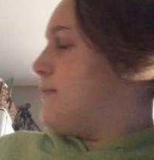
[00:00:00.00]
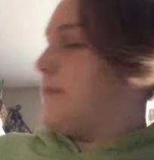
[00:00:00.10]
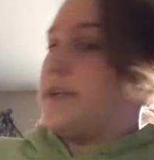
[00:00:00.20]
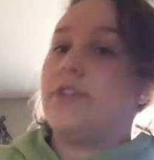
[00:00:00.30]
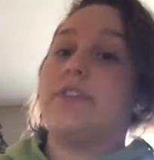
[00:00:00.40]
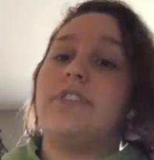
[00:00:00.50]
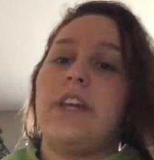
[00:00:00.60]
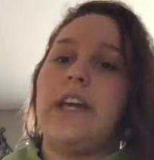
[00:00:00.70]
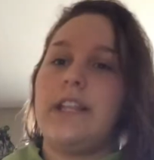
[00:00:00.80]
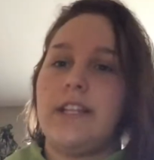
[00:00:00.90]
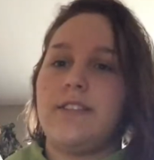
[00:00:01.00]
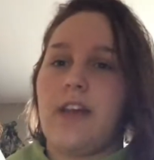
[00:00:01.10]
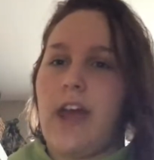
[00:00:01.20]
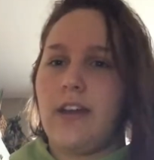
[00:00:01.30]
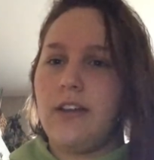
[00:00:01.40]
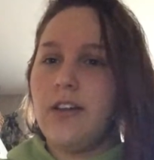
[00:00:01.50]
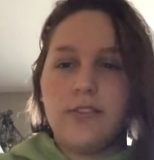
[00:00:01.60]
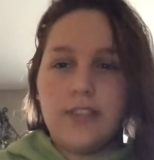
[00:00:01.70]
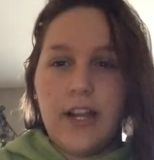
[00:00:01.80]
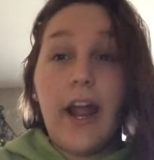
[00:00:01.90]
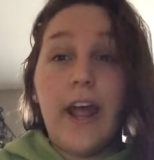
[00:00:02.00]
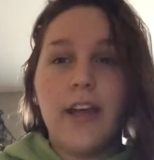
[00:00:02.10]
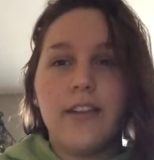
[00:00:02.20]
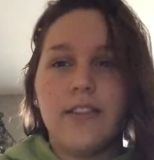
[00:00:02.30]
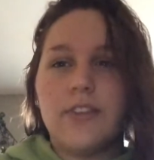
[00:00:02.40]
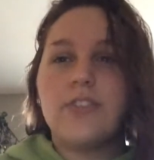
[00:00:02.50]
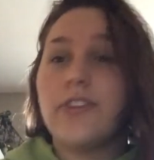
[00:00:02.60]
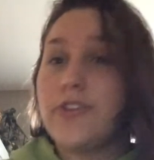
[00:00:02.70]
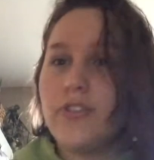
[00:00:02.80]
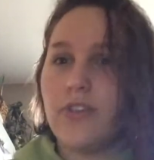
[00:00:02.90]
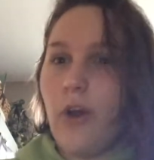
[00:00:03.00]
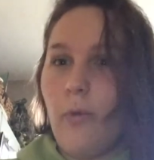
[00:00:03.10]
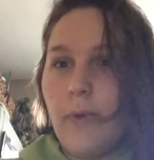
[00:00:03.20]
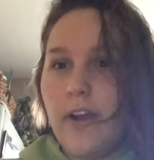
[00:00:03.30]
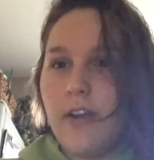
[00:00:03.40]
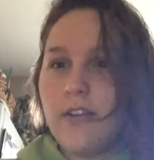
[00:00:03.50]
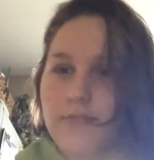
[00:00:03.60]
But you're seeing this like today. This is so weird.